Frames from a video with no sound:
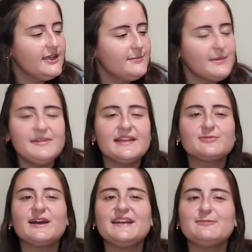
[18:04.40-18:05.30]
Maybe
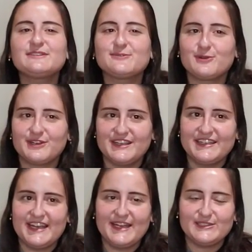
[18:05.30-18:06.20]
that's why it wasn't working
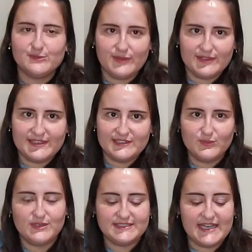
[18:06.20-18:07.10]
as well as
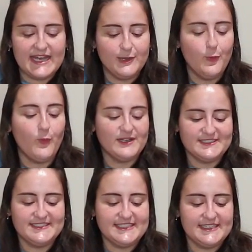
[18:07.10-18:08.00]
what I
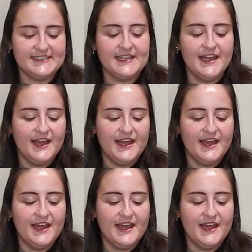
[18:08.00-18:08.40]
wanted.